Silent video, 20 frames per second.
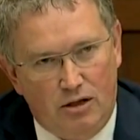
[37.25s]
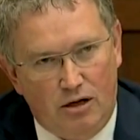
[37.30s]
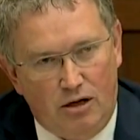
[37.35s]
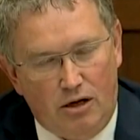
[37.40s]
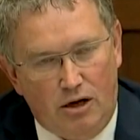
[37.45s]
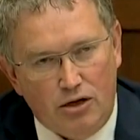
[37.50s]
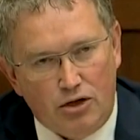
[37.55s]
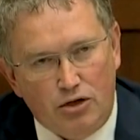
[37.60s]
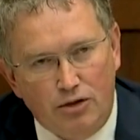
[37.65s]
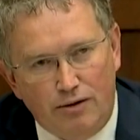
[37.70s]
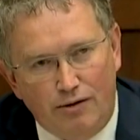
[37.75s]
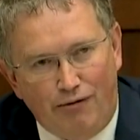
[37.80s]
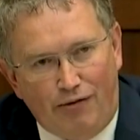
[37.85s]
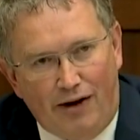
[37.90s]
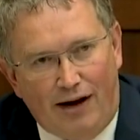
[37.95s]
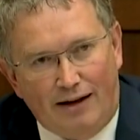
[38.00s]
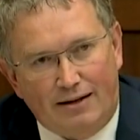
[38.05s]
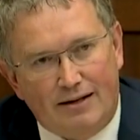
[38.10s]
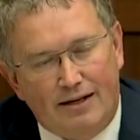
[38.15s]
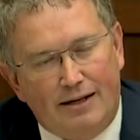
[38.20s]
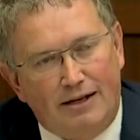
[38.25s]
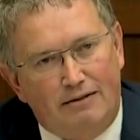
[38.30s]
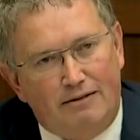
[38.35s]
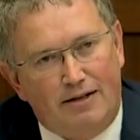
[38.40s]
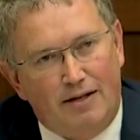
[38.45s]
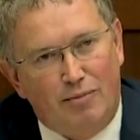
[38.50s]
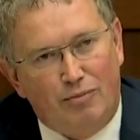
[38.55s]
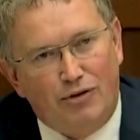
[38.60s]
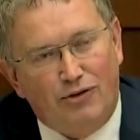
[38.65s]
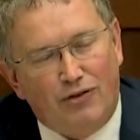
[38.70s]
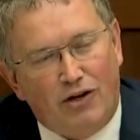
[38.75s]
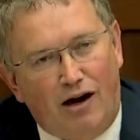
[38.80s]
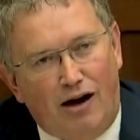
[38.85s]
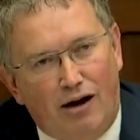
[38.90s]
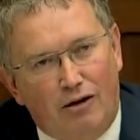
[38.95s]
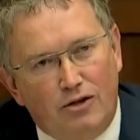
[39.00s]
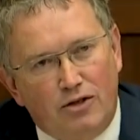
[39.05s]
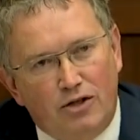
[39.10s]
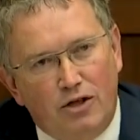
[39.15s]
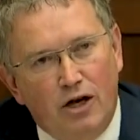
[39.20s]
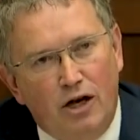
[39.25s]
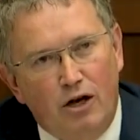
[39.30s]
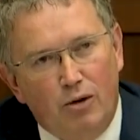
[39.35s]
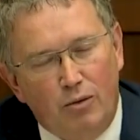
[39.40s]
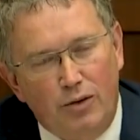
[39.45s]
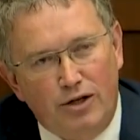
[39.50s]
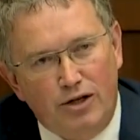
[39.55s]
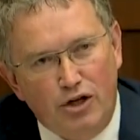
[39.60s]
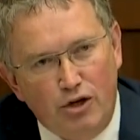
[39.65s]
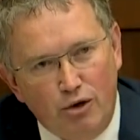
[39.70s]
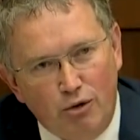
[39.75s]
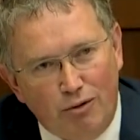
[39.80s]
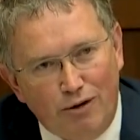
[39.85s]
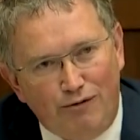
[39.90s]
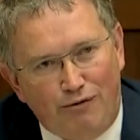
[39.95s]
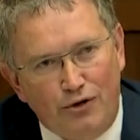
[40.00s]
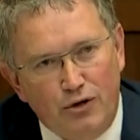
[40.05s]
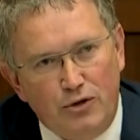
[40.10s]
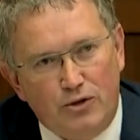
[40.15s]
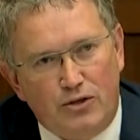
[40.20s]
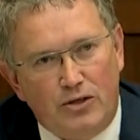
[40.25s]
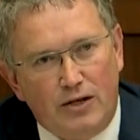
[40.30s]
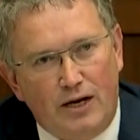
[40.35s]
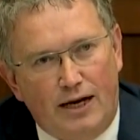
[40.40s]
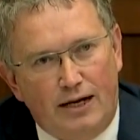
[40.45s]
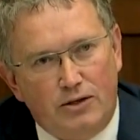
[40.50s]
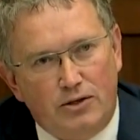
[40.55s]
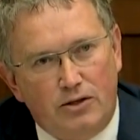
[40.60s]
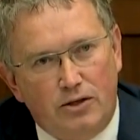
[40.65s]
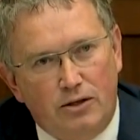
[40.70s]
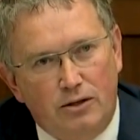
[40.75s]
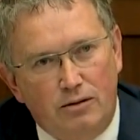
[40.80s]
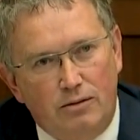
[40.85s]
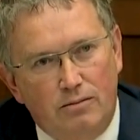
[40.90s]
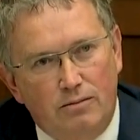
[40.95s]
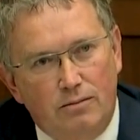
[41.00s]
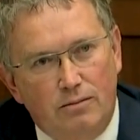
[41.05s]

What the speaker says: Aren't you, in fact, in contempt of Congress when you refuse to answer?